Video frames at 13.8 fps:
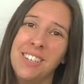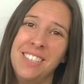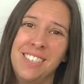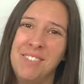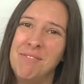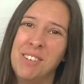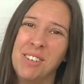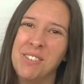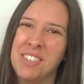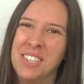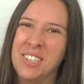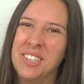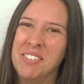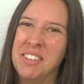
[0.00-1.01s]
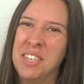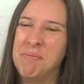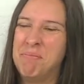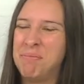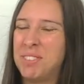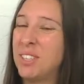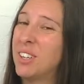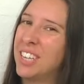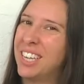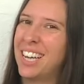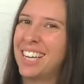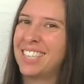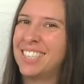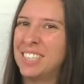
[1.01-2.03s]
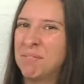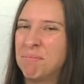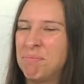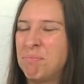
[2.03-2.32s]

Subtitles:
is involved in all of it. It's all connected.